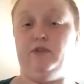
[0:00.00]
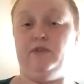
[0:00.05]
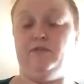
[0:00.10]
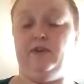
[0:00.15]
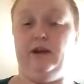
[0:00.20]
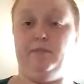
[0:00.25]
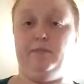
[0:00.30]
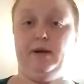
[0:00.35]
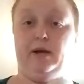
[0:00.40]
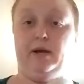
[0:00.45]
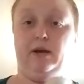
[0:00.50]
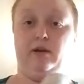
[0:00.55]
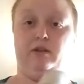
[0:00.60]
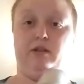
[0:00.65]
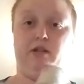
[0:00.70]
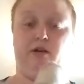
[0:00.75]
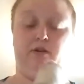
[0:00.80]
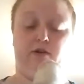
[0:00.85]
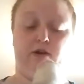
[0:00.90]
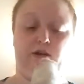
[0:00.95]
with the Vampire
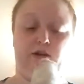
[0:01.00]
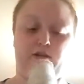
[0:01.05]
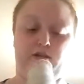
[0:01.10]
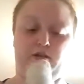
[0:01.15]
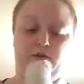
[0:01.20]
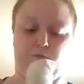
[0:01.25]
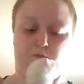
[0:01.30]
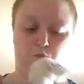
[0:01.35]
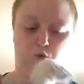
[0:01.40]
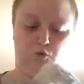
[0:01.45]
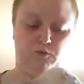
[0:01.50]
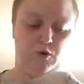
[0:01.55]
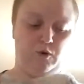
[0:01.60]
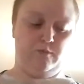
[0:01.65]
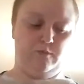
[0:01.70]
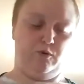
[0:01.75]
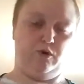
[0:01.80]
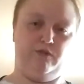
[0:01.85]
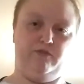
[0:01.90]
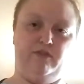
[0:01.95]
series,
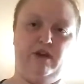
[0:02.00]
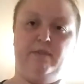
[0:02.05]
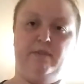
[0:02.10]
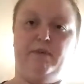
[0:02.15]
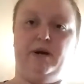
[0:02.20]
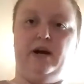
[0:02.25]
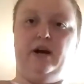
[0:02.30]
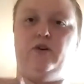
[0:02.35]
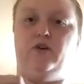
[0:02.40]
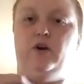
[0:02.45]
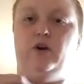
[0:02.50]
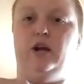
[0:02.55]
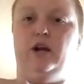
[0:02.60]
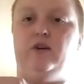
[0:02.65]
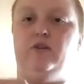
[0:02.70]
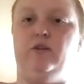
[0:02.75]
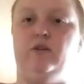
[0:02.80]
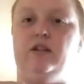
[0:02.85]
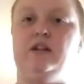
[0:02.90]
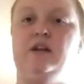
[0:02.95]
or the Vampire
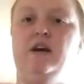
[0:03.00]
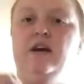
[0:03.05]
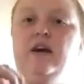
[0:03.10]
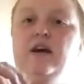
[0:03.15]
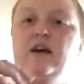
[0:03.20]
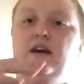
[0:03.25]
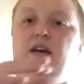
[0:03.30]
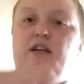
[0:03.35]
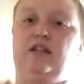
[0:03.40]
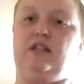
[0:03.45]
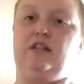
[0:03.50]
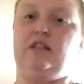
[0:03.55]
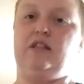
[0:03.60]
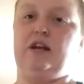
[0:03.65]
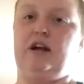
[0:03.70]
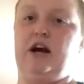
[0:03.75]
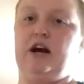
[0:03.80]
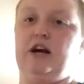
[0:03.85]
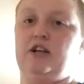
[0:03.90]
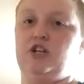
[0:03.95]
Chronicles. This is
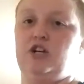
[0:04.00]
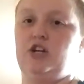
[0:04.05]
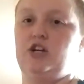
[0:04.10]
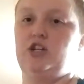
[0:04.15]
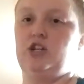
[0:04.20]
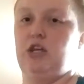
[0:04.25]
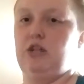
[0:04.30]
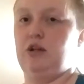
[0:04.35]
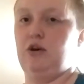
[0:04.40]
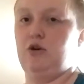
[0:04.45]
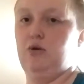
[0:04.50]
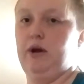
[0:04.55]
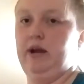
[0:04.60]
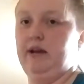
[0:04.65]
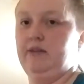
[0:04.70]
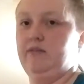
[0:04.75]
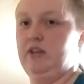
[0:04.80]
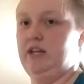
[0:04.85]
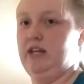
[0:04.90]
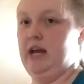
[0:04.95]
Akasha. She's the
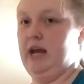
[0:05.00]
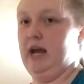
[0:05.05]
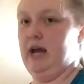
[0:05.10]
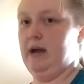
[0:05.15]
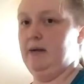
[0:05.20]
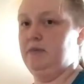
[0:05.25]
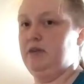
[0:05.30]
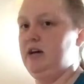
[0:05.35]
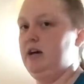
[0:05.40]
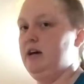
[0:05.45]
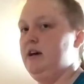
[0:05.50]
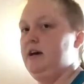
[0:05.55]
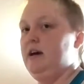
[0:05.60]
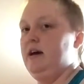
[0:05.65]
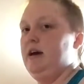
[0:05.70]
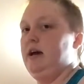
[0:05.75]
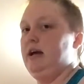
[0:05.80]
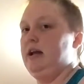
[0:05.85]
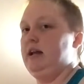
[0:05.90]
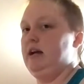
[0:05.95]
Queen of the Damned,
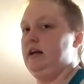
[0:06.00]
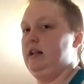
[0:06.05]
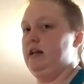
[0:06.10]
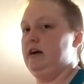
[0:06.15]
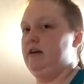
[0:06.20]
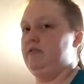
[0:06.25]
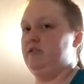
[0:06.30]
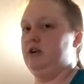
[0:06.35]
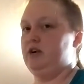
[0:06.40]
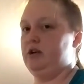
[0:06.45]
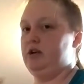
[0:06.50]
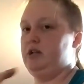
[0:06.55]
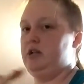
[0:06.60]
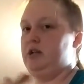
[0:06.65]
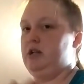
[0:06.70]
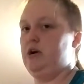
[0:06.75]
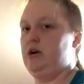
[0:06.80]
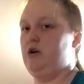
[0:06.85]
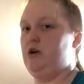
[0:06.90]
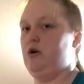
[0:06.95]
and I love her
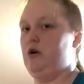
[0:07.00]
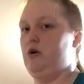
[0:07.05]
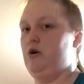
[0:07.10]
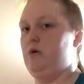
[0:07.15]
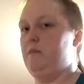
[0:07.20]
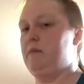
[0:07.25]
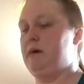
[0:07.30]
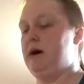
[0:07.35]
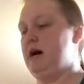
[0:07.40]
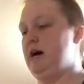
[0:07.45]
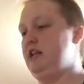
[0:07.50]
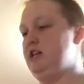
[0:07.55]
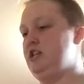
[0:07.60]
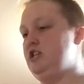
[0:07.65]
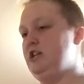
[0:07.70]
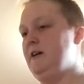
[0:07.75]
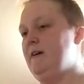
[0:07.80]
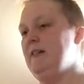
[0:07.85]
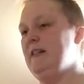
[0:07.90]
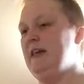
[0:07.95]
so
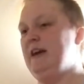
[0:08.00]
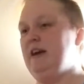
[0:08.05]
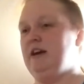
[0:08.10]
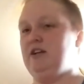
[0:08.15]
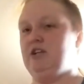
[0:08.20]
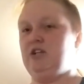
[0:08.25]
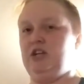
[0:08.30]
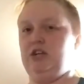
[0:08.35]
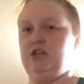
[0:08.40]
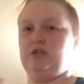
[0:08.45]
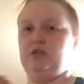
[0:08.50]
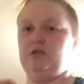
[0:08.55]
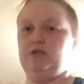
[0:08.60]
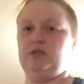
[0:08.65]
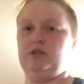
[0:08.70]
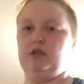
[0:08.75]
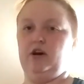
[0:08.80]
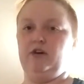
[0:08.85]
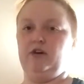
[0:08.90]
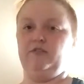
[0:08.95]
much. She's so
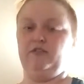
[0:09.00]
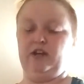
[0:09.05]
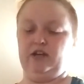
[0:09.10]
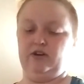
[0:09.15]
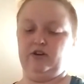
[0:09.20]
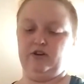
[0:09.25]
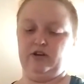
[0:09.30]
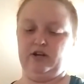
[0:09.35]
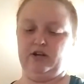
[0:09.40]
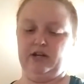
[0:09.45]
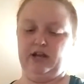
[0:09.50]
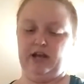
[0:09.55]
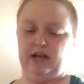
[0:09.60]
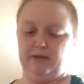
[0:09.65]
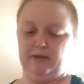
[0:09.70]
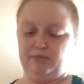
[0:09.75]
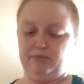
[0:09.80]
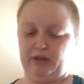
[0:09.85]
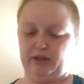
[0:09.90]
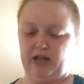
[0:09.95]
soft and good
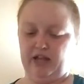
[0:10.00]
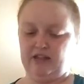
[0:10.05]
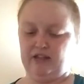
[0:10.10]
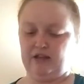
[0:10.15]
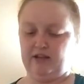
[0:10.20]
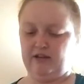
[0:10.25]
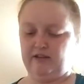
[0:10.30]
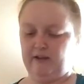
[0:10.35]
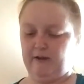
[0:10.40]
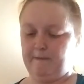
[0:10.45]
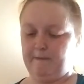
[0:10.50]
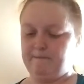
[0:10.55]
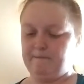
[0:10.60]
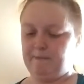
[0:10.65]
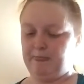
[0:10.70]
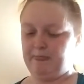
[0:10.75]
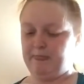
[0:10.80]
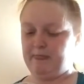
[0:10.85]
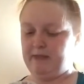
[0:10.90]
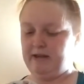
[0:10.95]
and pleasant,
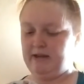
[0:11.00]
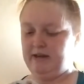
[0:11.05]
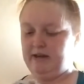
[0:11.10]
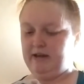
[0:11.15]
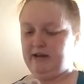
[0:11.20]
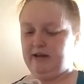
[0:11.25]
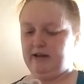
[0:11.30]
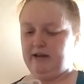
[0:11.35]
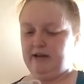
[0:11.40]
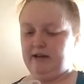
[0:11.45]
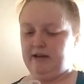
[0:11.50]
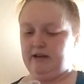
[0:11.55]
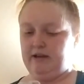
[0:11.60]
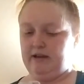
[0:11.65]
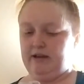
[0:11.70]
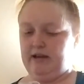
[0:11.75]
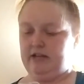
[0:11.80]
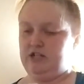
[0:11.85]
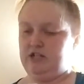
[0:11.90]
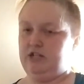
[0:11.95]

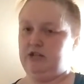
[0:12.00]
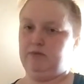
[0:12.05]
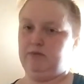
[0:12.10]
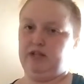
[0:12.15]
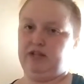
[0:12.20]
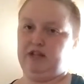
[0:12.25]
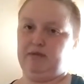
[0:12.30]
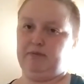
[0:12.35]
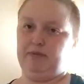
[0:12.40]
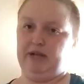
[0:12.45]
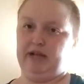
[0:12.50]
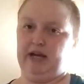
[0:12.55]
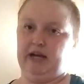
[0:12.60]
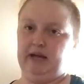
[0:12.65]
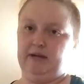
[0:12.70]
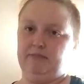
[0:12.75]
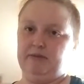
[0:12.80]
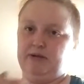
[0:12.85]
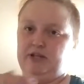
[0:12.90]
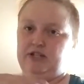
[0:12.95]
and she wants to
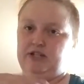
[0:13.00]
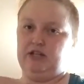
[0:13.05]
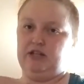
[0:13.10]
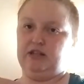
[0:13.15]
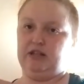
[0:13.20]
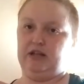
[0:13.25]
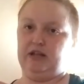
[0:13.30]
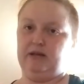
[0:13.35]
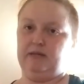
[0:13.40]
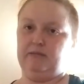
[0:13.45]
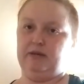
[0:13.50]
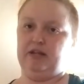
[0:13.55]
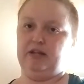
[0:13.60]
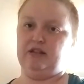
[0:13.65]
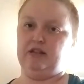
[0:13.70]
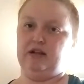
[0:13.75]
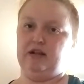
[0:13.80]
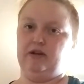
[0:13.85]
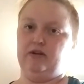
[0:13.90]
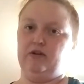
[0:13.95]
play, but she's letting me
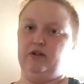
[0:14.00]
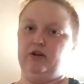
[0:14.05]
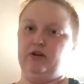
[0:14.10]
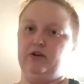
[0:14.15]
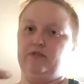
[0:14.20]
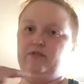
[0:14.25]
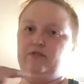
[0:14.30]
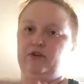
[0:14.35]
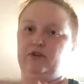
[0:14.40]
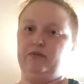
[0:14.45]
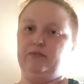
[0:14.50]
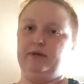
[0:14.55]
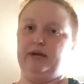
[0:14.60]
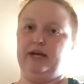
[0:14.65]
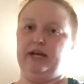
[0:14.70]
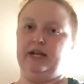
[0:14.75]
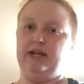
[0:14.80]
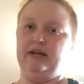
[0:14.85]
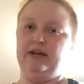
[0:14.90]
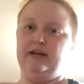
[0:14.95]
snuggle her for a
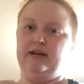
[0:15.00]
bit.